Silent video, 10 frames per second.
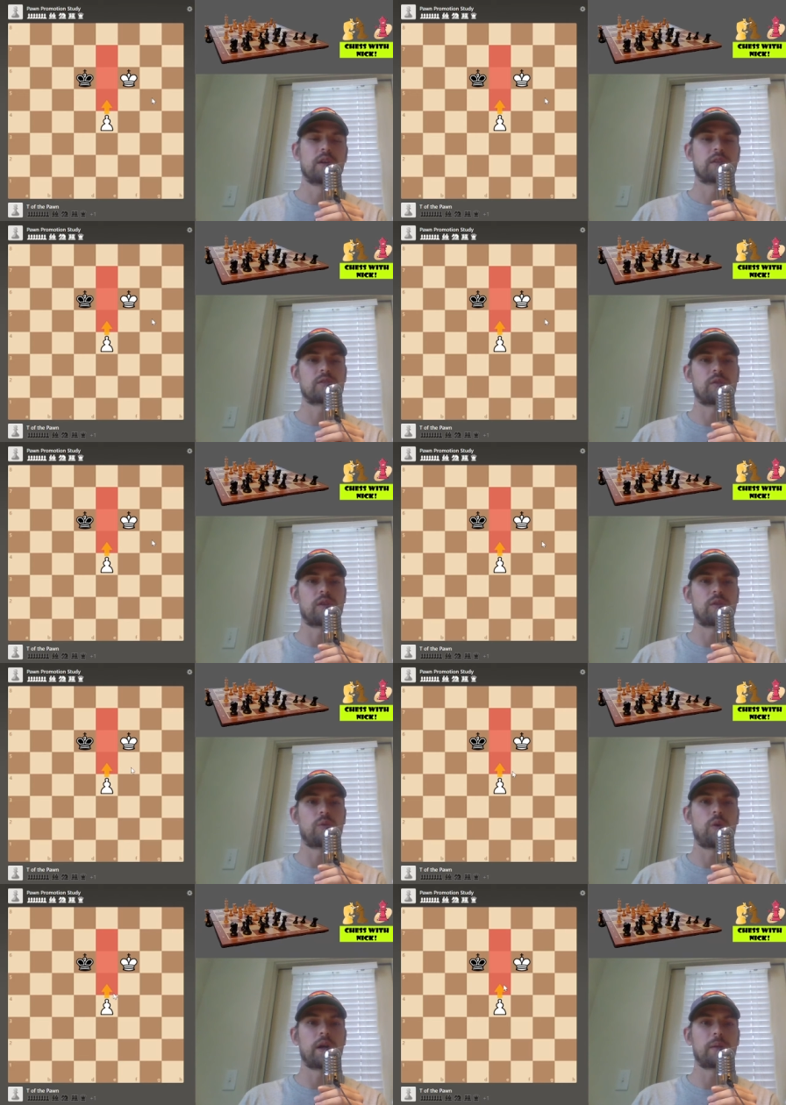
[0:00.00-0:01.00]
so that
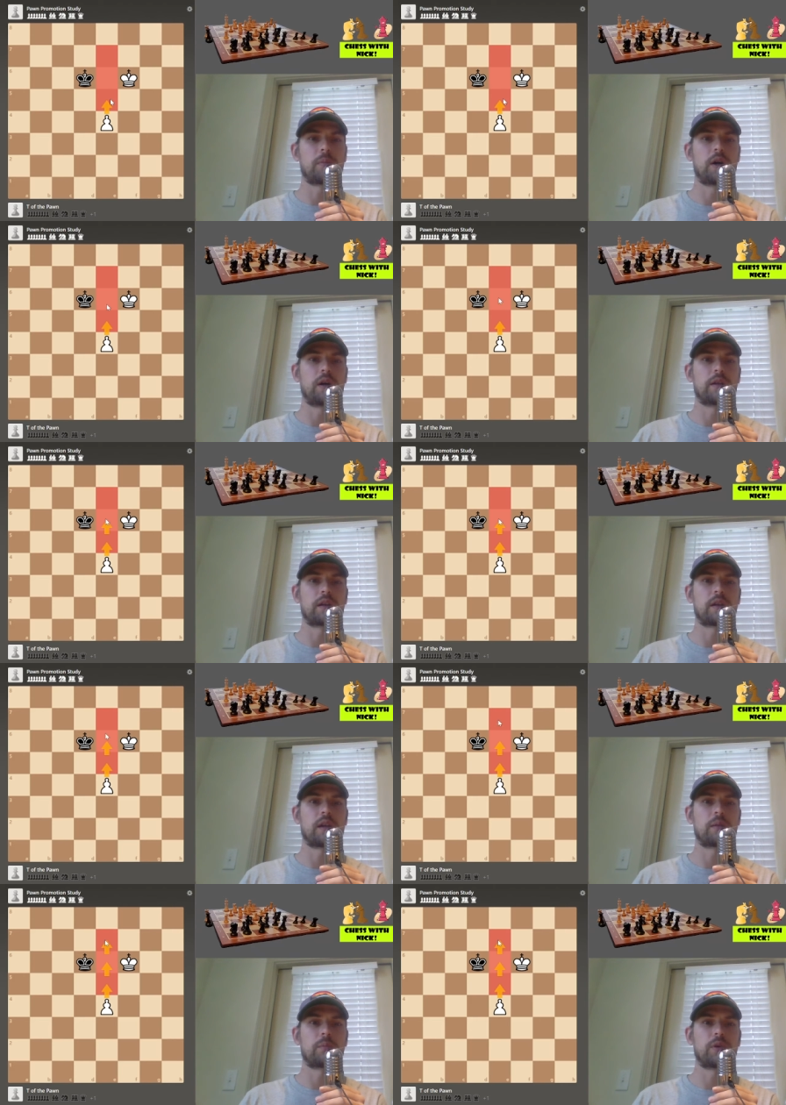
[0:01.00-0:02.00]
the white pawn
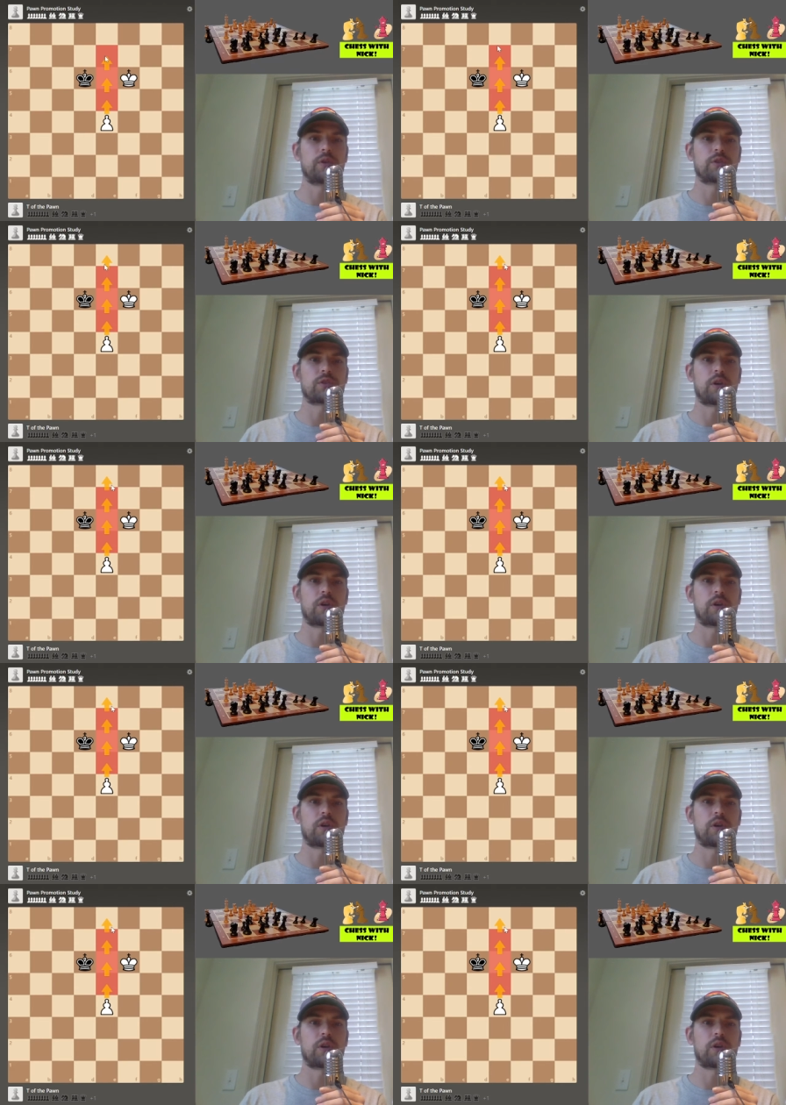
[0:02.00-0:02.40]
can push